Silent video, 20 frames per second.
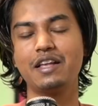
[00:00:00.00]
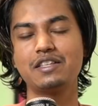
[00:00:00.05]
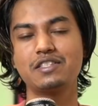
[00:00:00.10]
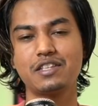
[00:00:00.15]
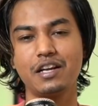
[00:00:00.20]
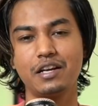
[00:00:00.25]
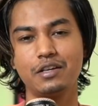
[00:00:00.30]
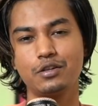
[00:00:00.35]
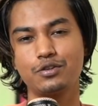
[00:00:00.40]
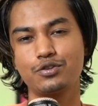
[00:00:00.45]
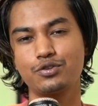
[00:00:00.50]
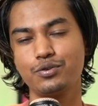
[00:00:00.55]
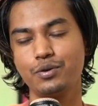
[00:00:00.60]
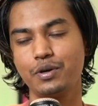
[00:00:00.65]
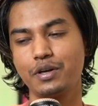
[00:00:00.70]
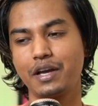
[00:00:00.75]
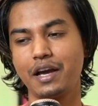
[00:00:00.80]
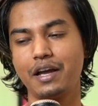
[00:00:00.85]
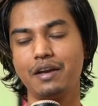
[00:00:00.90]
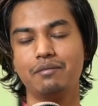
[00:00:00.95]
8th standard
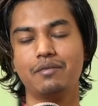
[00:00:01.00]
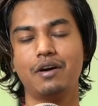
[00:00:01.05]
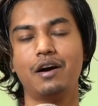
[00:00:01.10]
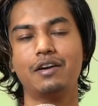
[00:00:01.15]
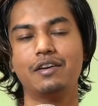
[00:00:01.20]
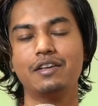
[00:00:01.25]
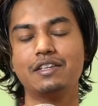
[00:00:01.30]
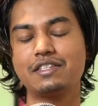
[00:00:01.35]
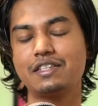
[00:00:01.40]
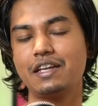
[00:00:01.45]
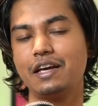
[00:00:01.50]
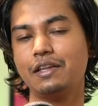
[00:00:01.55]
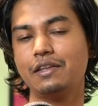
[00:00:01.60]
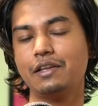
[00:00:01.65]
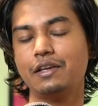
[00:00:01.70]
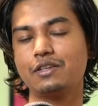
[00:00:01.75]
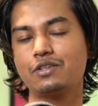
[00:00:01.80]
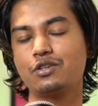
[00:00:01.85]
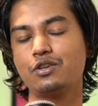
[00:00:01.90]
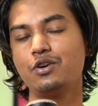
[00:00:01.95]
student can understand
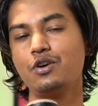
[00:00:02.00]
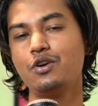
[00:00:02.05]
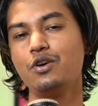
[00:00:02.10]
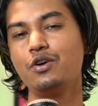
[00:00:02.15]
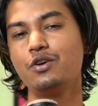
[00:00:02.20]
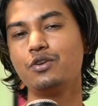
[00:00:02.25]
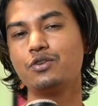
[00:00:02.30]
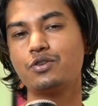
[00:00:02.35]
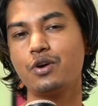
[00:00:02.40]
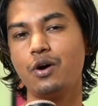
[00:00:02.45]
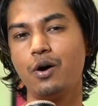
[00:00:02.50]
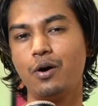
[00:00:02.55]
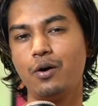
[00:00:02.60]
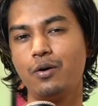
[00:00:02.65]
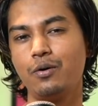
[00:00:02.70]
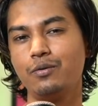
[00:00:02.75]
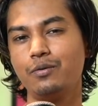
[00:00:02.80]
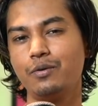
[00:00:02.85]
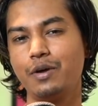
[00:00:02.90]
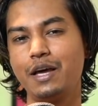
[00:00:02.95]
this. So
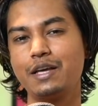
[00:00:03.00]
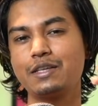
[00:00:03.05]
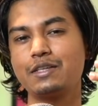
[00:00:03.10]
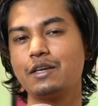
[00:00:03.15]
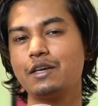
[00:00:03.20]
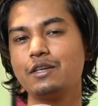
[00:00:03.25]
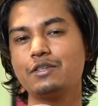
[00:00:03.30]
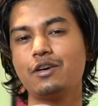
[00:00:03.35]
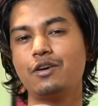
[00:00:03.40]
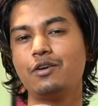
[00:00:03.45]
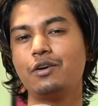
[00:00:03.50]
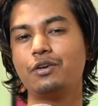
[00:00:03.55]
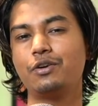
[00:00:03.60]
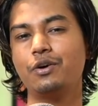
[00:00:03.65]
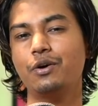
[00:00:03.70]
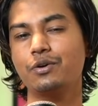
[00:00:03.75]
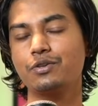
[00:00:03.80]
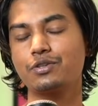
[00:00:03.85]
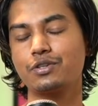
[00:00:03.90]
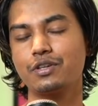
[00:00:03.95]
here's how it
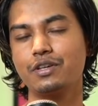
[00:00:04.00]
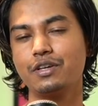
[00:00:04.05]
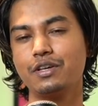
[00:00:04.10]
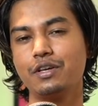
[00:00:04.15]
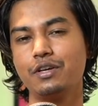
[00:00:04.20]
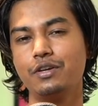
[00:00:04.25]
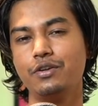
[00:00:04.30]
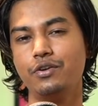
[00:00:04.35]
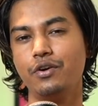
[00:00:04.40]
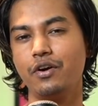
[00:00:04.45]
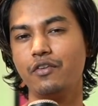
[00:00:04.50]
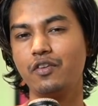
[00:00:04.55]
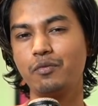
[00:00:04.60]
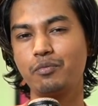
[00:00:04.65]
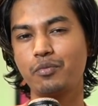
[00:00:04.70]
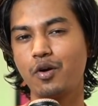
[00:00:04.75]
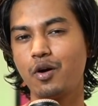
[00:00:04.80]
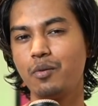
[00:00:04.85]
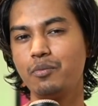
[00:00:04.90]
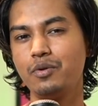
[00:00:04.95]
goes. You have a
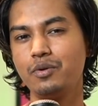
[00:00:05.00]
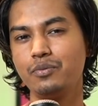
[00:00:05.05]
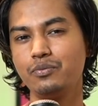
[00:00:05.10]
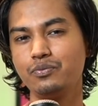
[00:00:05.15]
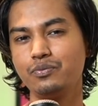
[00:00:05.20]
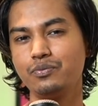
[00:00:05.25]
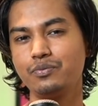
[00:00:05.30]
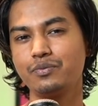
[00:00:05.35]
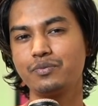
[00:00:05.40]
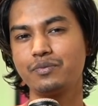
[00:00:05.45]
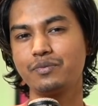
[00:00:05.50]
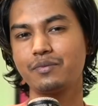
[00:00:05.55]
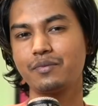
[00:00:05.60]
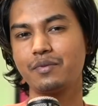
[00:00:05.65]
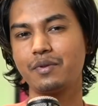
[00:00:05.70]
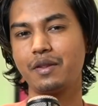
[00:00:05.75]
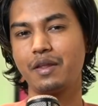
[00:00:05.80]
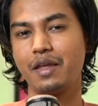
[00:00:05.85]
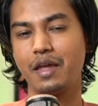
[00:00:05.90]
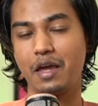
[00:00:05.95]
problem?
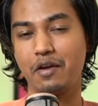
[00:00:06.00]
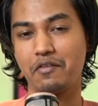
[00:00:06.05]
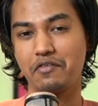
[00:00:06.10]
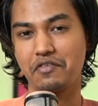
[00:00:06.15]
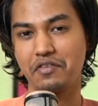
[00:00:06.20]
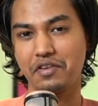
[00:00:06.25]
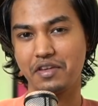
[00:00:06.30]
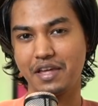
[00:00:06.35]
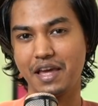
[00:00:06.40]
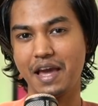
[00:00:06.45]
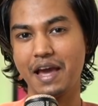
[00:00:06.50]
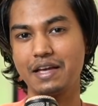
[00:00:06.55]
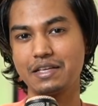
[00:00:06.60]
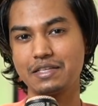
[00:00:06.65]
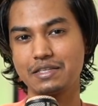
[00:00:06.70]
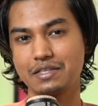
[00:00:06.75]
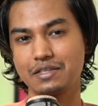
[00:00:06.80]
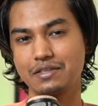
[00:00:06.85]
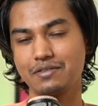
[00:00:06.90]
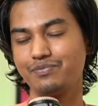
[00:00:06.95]
If
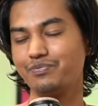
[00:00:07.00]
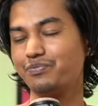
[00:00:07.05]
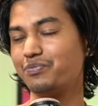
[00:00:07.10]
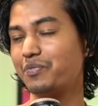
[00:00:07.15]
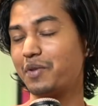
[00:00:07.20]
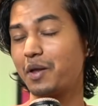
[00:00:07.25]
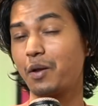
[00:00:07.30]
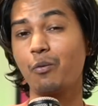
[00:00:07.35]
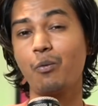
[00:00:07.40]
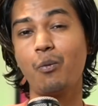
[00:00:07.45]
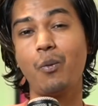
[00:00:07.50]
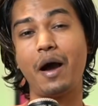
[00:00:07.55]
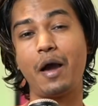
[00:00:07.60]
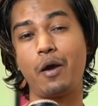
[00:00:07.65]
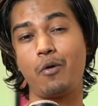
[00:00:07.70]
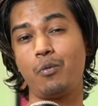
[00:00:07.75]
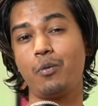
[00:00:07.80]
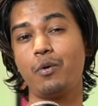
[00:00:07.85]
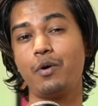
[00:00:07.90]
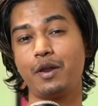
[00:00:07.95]
yes, then
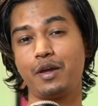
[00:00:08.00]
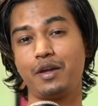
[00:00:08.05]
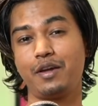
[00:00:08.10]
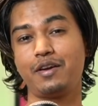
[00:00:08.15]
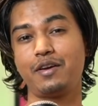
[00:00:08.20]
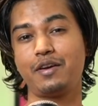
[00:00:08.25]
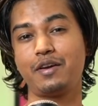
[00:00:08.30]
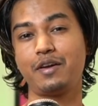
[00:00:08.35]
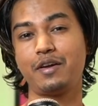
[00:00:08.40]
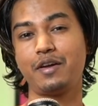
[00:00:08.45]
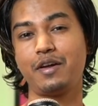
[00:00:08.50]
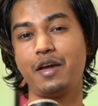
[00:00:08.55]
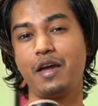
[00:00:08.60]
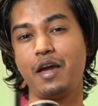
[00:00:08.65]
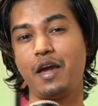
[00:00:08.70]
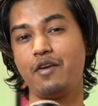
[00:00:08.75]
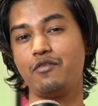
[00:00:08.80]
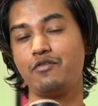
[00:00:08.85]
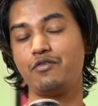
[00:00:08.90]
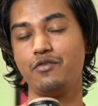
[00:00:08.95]
why worry?
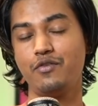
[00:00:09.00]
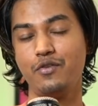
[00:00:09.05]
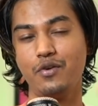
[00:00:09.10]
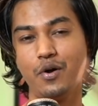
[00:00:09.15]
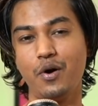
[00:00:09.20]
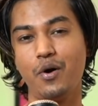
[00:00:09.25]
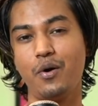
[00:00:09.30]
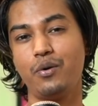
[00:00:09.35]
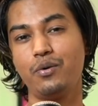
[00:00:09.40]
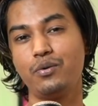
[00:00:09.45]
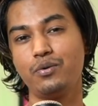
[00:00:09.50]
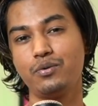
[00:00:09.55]
If no,